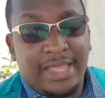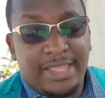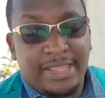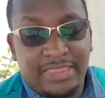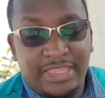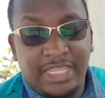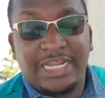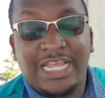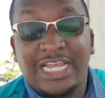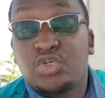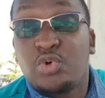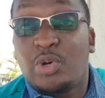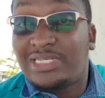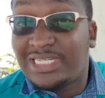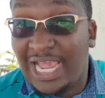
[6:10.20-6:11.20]
they'll get to
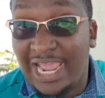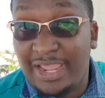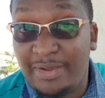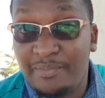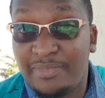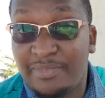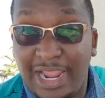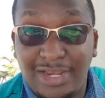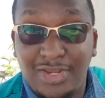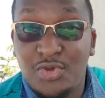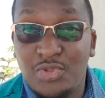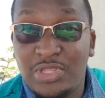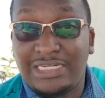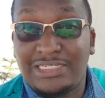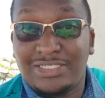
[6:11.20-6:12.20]
a time, I knew
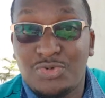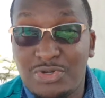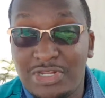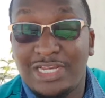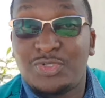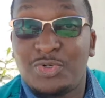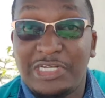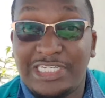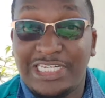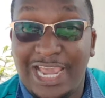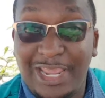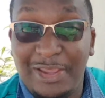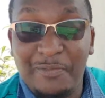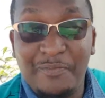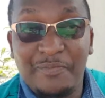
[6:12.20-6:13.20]
that it would get to a
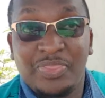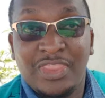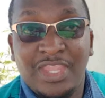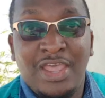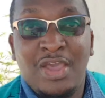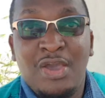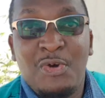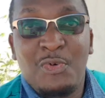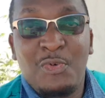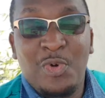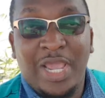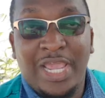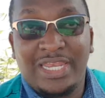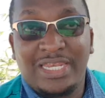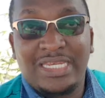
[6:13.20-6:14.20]
time
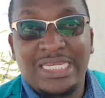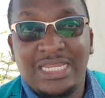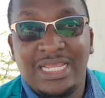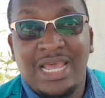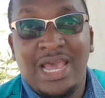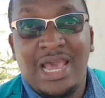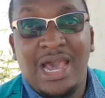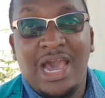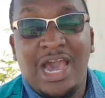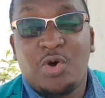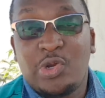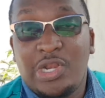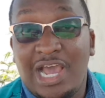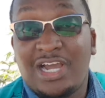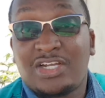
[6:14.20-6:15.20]
when I
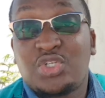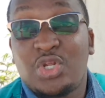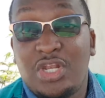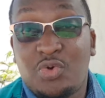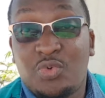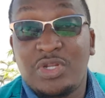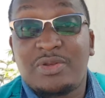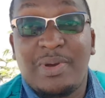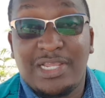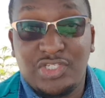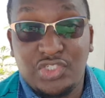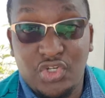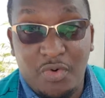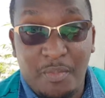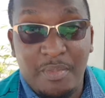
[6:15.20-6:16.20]
would actually quit my
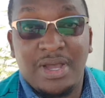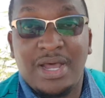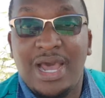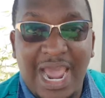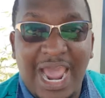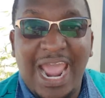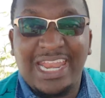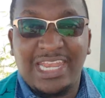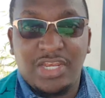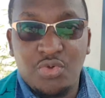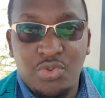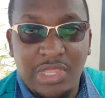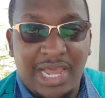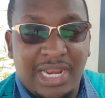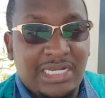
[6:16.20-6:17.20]
job. I knew
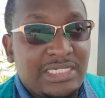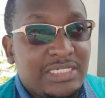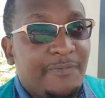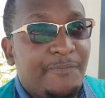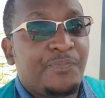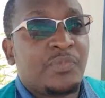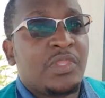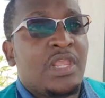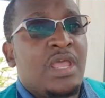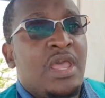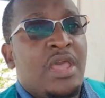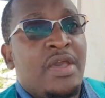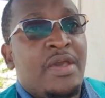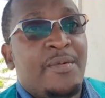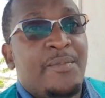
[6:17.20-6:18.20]
that.
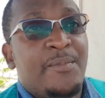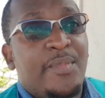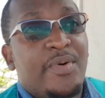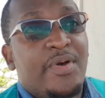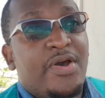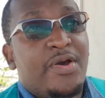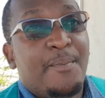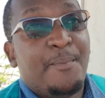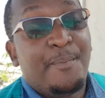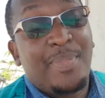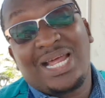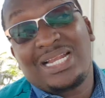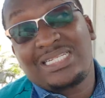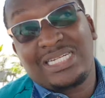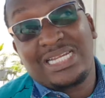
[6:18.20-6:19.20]

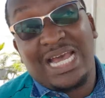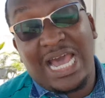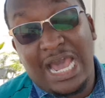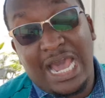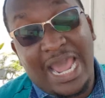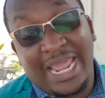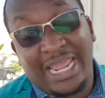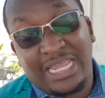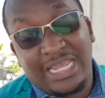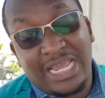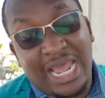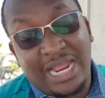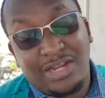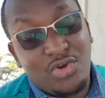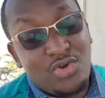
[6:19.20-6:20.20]
But I
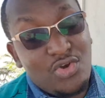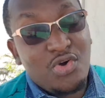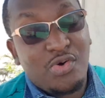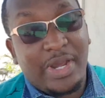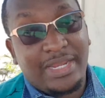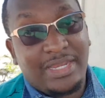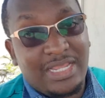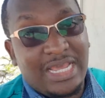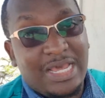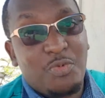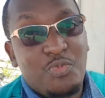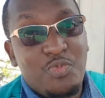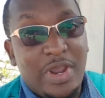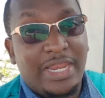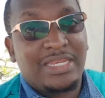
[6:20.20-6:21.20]
had no idea
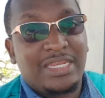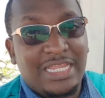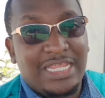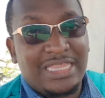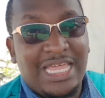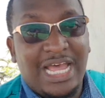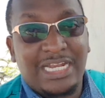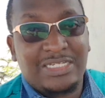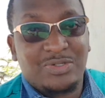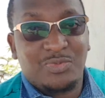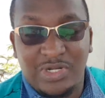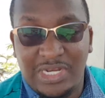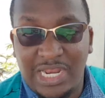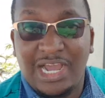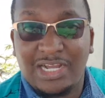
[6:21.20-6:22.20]
when that
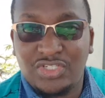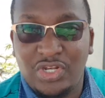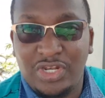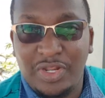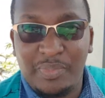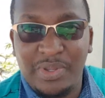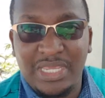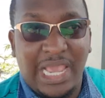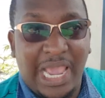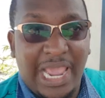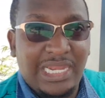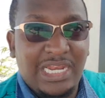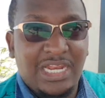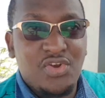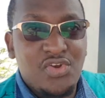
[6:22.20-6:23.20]
would actually be. I
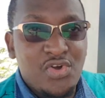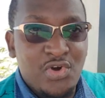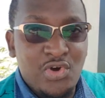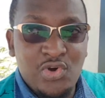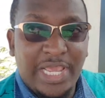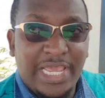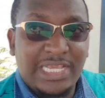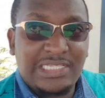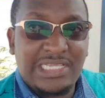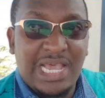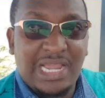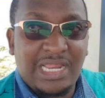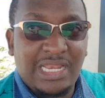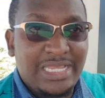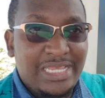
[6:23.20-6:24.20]
didn't know
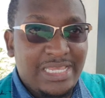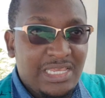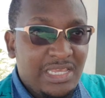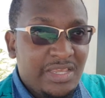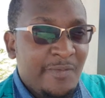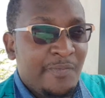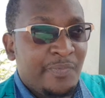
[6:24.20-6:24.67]
exactly